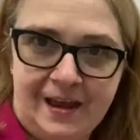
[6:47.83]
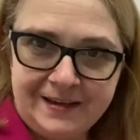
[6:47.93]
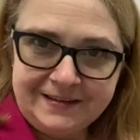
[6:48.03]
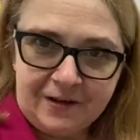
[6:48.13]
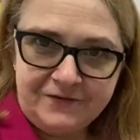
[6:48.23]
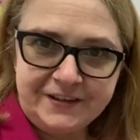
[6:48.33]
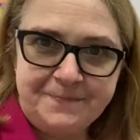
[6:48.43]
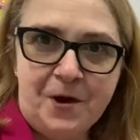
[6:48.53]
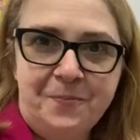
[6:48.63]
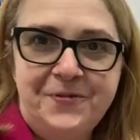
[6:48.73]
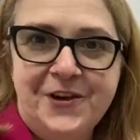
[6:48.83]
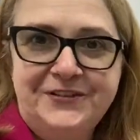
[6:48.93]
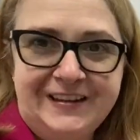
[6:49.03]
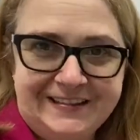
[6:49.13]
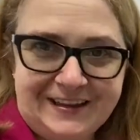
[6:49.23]
So I've just popped
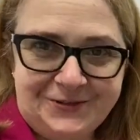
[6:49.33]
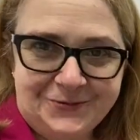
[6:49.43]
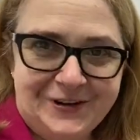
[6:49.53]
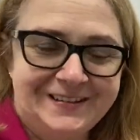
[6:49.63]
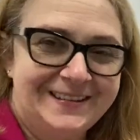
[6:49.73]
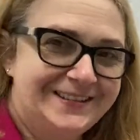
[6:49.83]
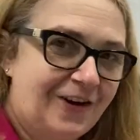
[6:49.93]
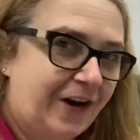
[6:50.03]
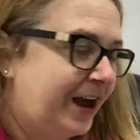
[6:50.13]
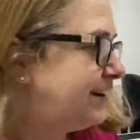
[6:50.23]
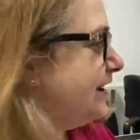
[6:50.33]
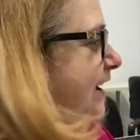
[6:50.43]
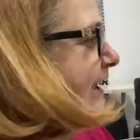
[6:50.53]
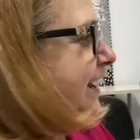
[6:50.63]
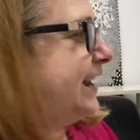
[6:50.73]
those accessories aside
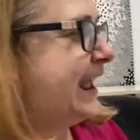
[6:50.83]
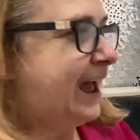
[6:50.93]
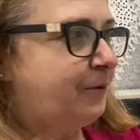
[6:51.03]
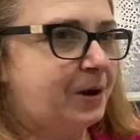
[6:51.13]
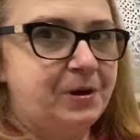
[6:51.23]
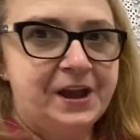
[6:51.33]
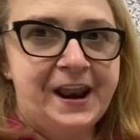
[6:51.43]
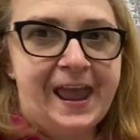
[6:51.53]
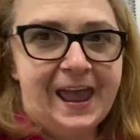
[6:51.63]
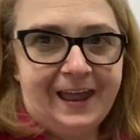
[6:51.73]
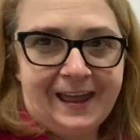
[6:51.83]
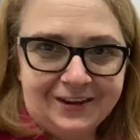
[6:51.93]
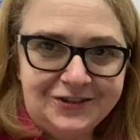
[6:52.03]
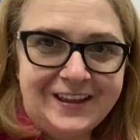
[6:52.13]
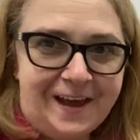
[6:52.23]
now, and we're going to
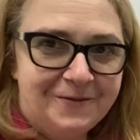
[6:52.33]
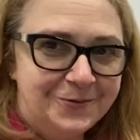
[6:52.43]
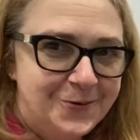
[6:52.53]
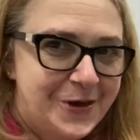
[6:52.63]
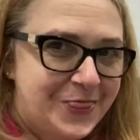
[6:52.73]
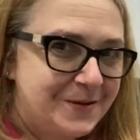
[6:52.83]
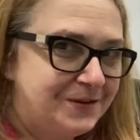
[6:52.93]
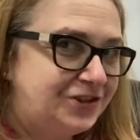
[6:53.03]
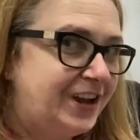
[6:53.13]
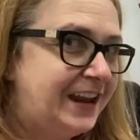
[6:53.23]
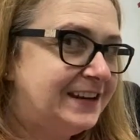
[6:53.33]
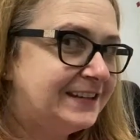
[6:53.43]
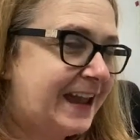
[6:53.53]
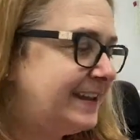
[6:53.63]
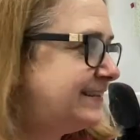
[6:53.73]
actually have a look at the machine and
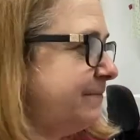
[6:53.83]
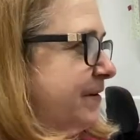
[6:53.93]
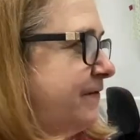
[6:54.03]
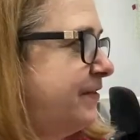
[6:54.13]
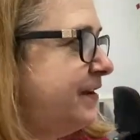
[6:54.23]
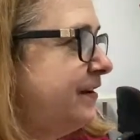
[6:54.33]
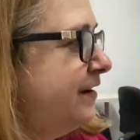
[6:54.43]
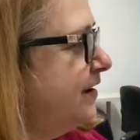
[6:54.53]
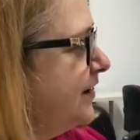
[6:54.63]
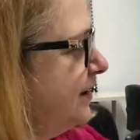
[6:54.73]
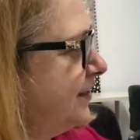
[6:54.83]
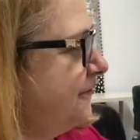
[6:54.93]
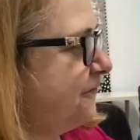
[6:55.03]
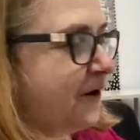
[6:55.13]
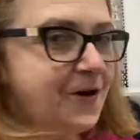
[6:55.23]
take some of the
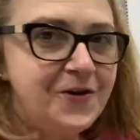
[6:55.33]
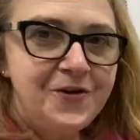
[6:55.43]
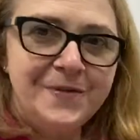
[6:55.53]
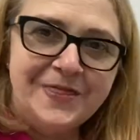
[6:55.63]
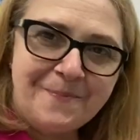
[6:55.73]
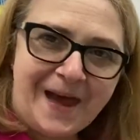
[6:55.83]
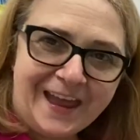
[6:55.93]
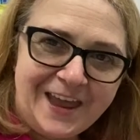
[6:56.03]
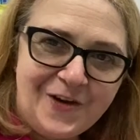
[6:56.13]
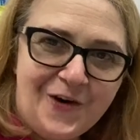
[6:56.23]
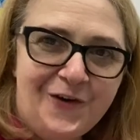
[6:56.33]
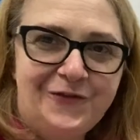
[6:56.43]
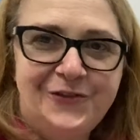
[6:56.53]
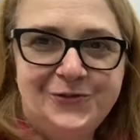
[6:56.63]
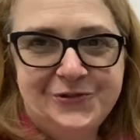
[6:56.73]
foam and the packing
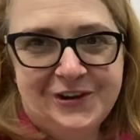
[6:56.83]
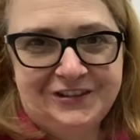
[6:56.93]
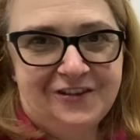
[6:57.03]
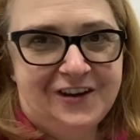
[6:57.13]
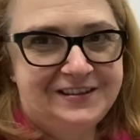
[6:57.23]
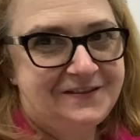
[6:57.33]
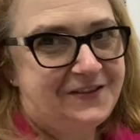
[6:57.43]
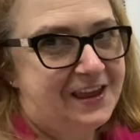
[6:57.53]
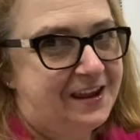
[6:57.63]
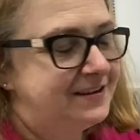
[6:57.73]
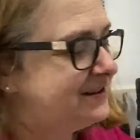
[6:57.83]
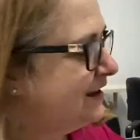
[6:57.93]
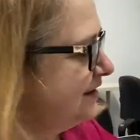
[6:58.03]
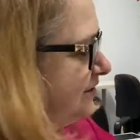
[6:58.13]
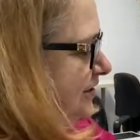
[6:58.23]
off and all those kinds of things,
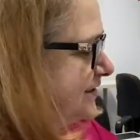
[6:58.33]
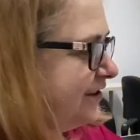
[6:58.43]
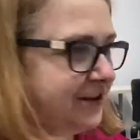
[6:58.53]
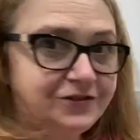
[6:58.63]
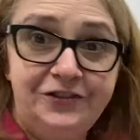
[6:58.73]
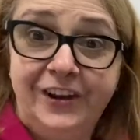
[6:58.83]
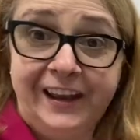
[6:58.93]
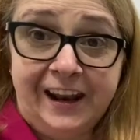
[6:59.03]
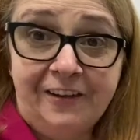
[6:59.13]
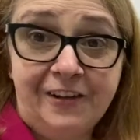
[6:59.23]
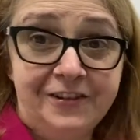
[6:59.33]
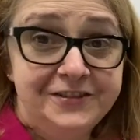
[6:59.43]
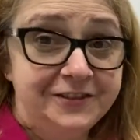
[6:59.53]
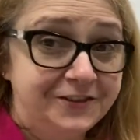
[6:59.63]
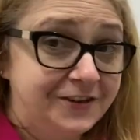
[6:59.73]
just so that you can get a
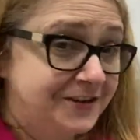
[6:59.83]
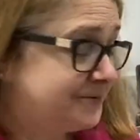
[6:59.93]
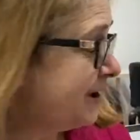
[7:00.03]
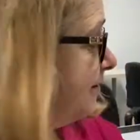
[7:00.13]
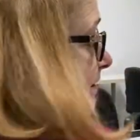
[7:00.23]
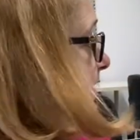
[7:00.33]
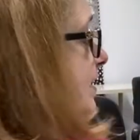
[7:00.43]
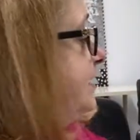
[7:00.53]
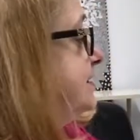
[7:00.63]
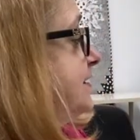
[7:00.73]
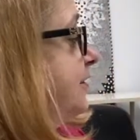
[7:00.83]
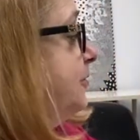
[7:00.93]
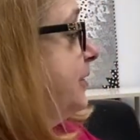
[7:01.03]
closer look as well. So when